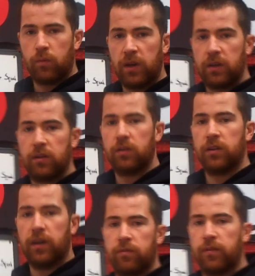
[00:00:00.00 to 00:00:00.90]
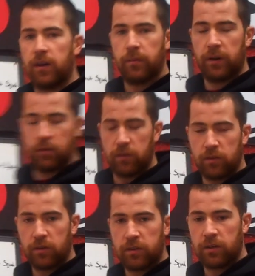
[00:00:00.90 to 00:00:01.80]
weight, you'll get far better
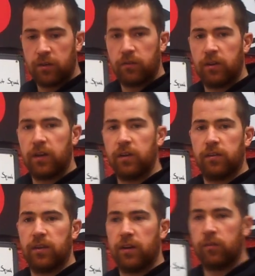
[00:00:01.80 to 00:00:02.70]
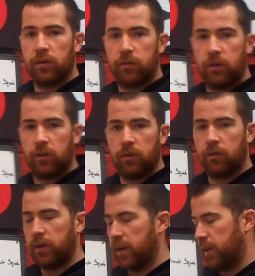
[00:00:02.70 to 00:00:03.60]
results out of it, and you'll start, you
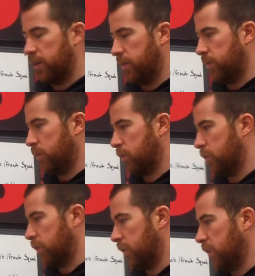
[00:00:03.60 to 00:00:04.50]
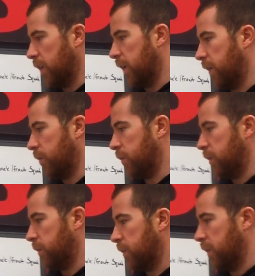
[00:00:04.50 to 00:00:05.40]
know, recruiting and
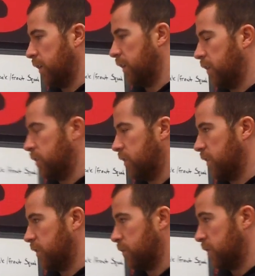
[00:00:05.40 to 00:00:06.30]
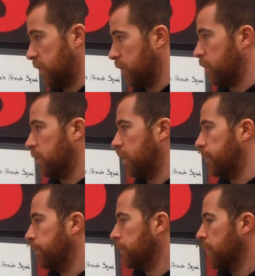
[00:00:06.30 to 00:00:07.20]
manipulating energy systems differently.
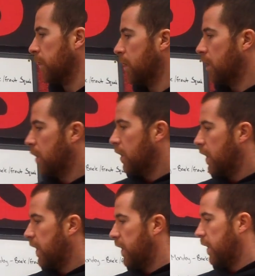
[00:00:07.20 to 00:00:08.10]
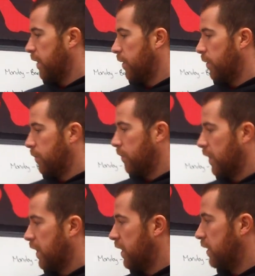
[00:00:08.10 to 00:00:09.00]

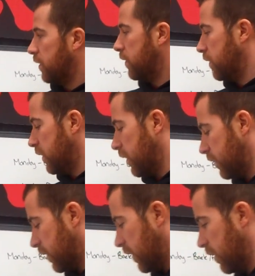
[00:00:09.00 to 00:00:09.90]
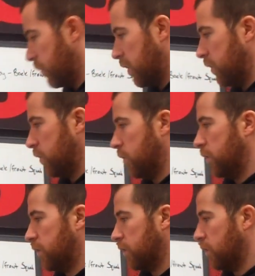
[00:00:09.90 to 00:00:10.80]
And yes, can anybody do
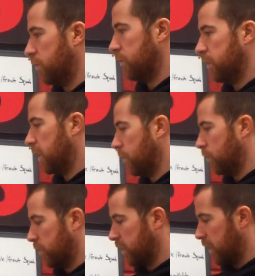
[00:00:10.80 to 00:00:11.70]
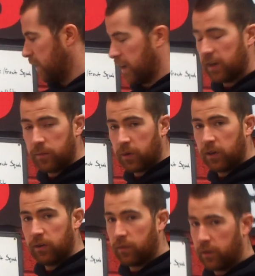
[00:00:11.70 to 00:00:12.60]
it? So yeah, we're saying that
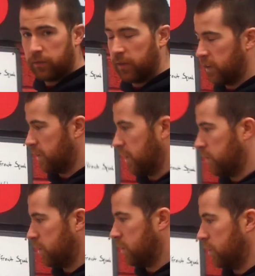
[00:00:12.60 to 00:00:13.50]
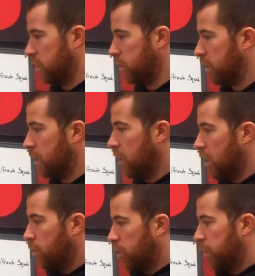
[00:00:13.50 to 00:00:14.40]
anybody of all fitness levels can do it,
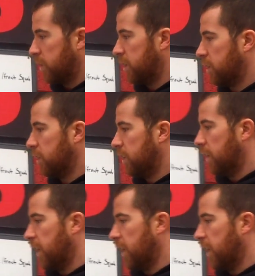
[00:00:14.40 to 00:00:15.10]
but particularly,